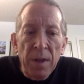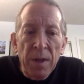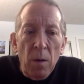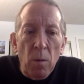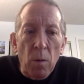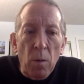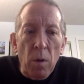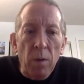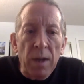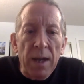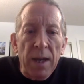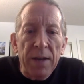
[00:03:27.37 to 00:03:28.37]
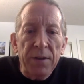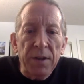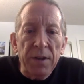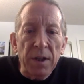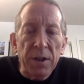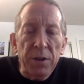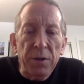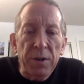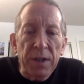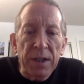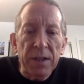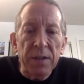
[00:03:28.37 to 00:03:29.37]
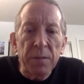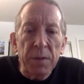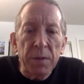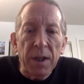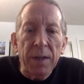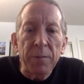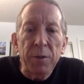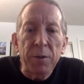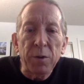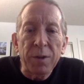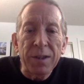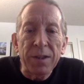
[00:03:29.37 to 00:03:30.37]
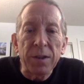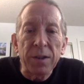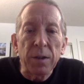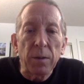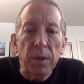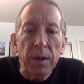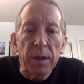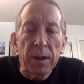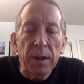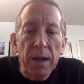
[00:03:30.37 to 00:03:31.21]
won't last unless you take some time to integrate it.